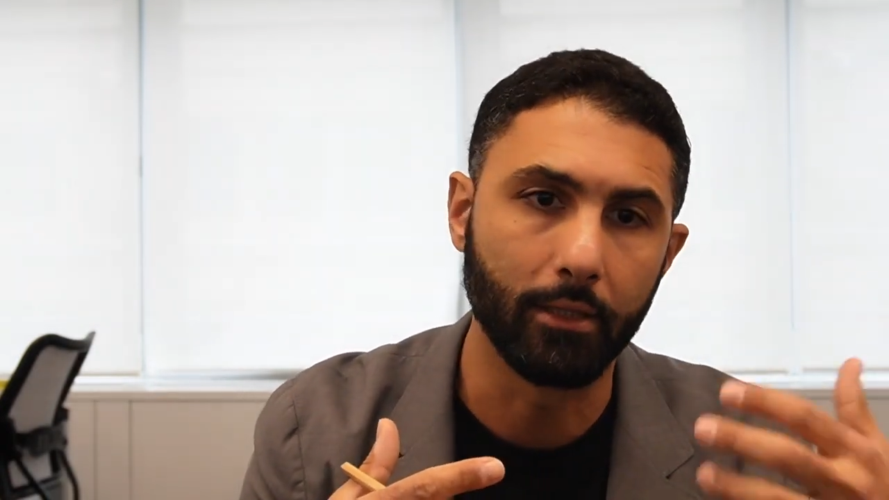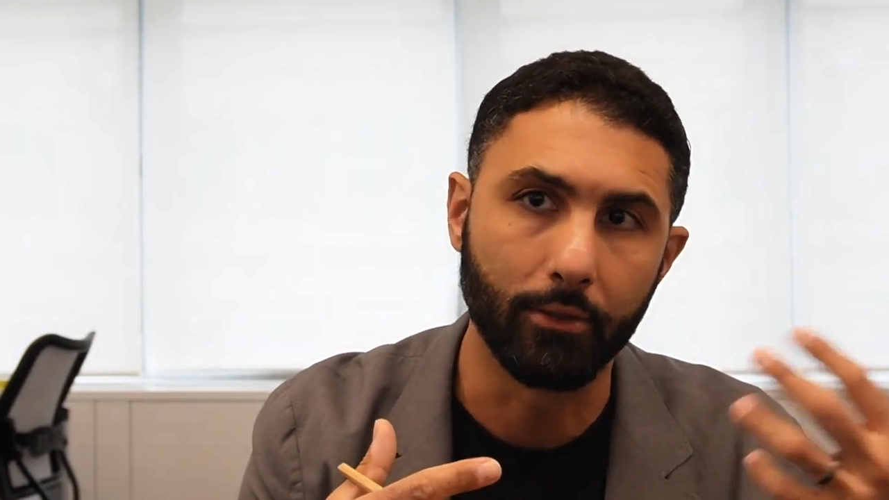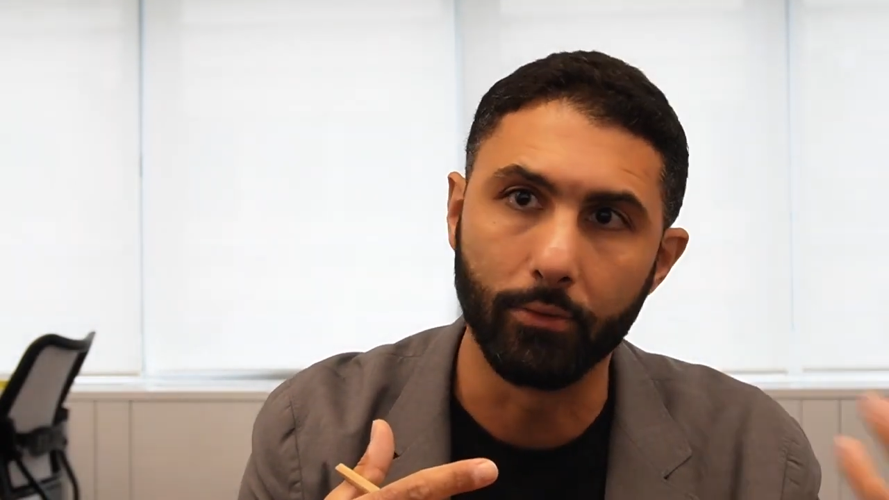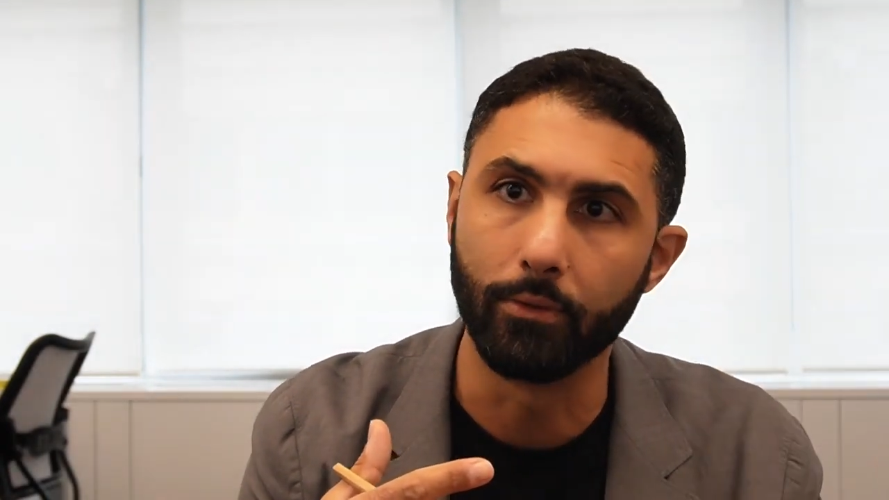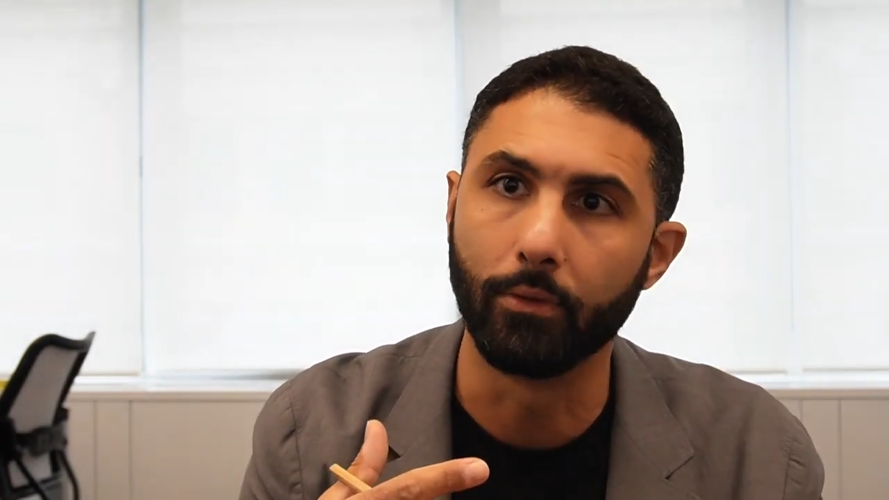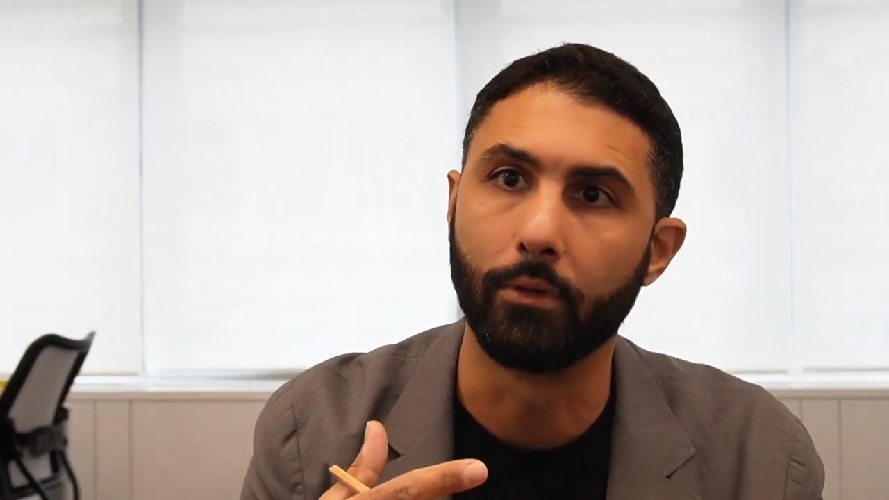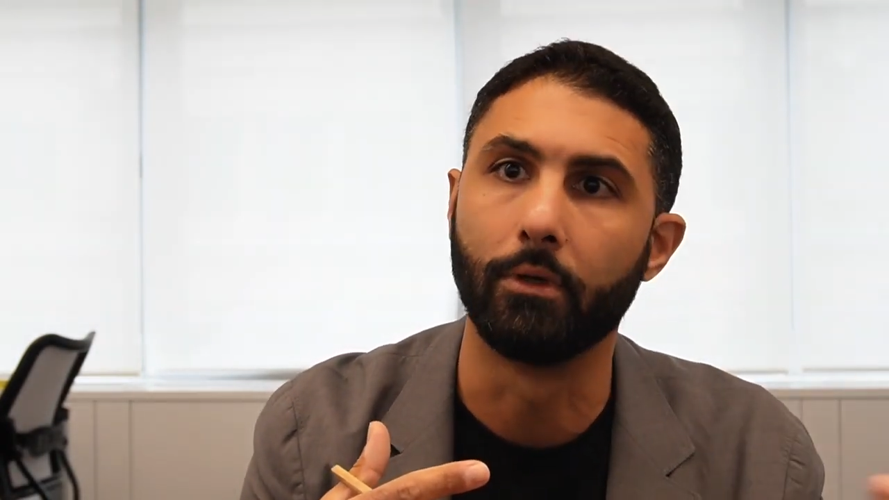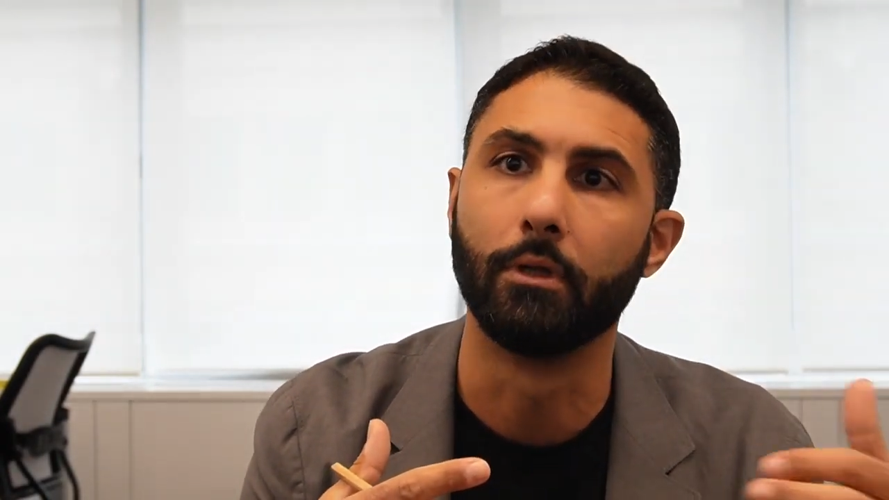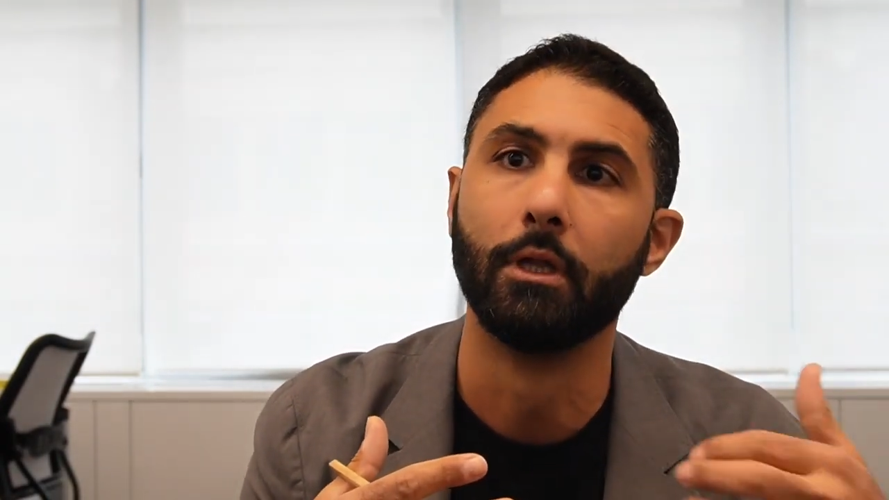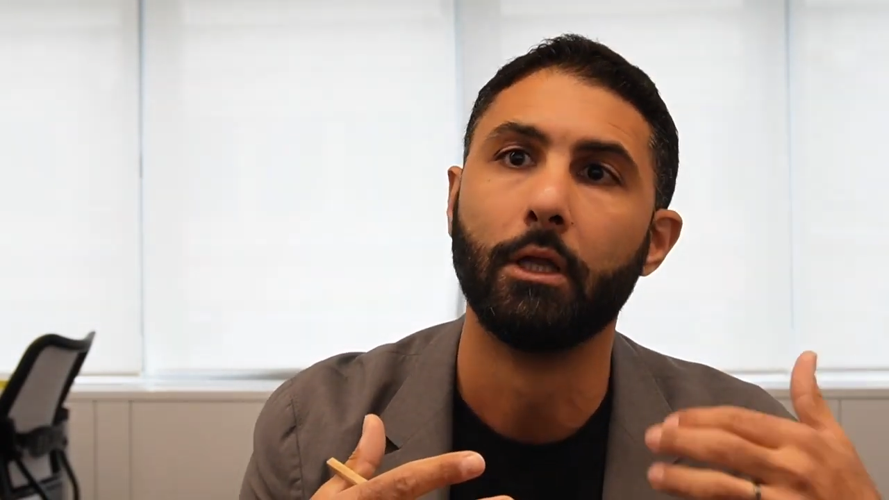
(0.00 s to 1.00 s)

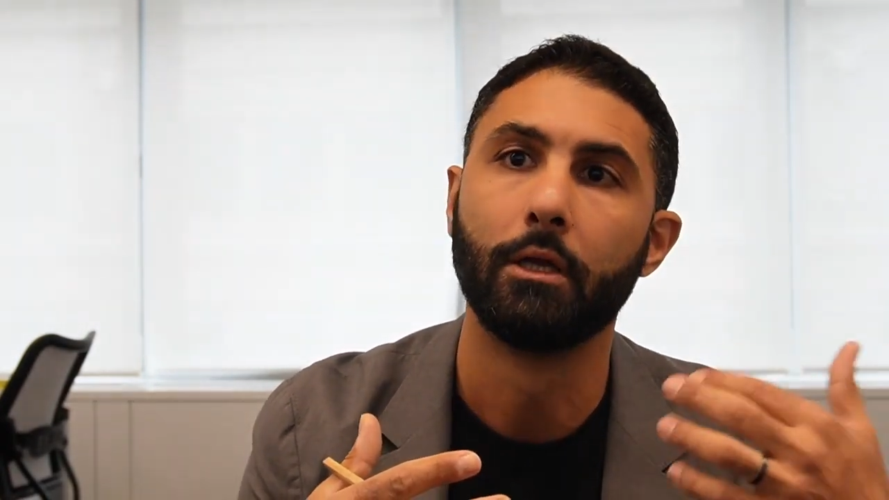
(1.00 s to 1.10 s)
Google,